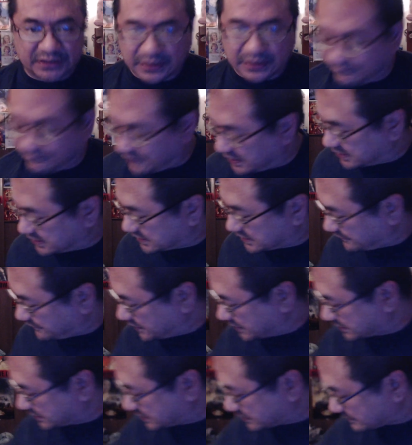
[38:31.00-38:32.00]
stuff, fantasy
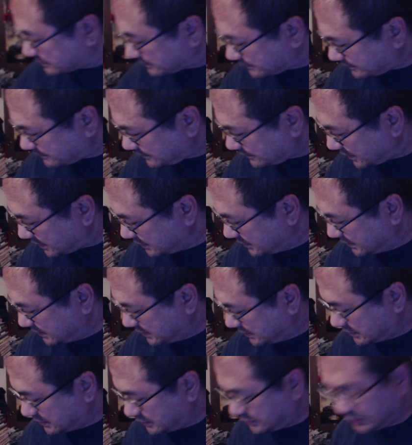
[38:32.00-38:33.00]
flicks,
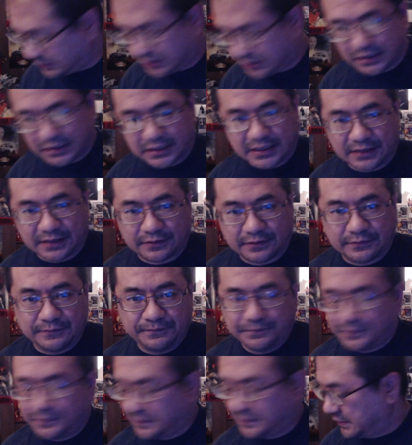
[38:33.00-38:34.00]
do check it out.
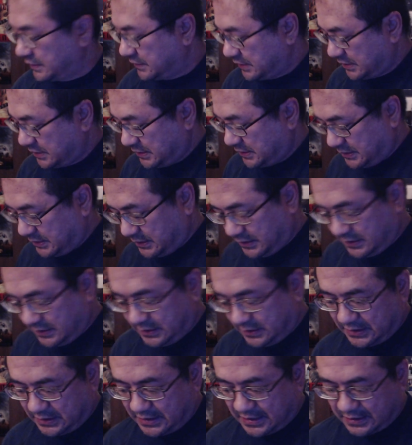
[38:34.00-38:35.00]

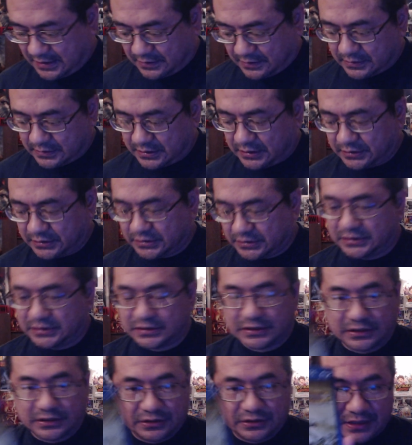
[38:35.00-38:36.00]
Now,
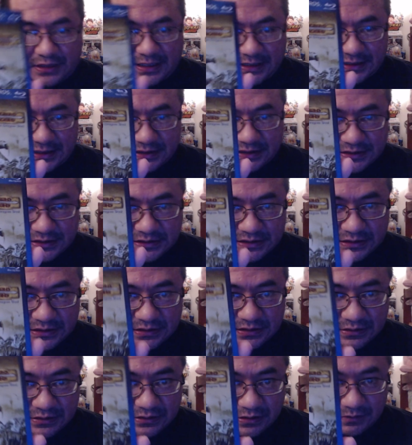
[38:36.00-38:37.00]
Dungeons and Dragons
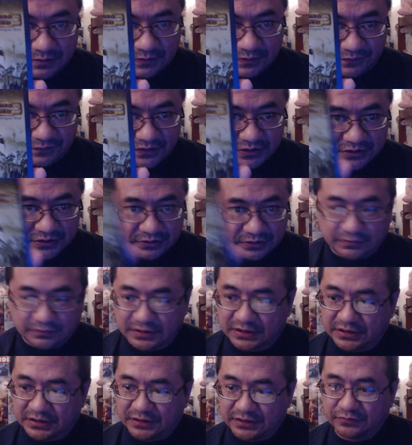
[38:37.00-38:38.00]
double feature
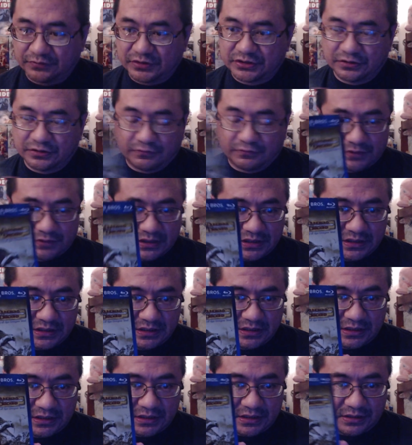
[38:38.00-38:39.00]
with the original one.
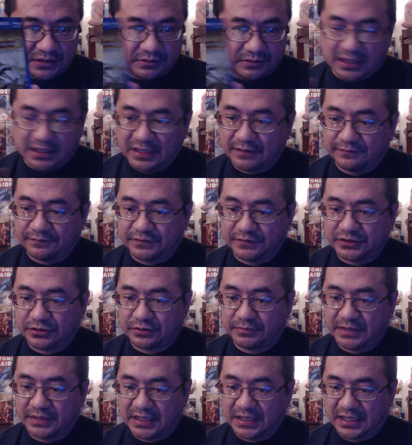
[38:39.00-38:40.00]
You have
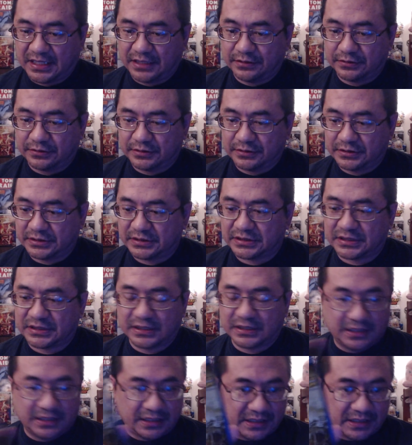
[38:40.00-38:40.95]
Jeremy Irons